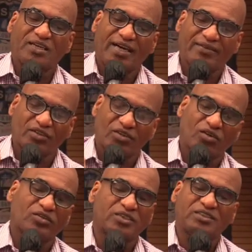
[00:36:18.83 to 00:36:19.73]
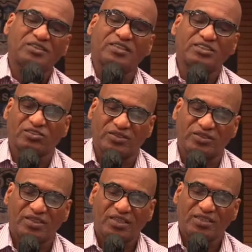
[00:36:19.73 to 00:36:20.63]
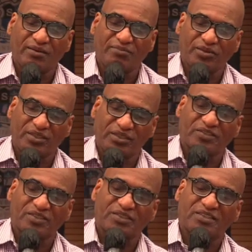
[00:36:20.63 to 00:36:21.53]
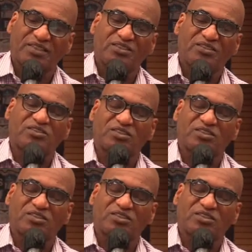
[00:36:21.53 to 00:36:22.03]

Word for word: After all these centuries, that belief continues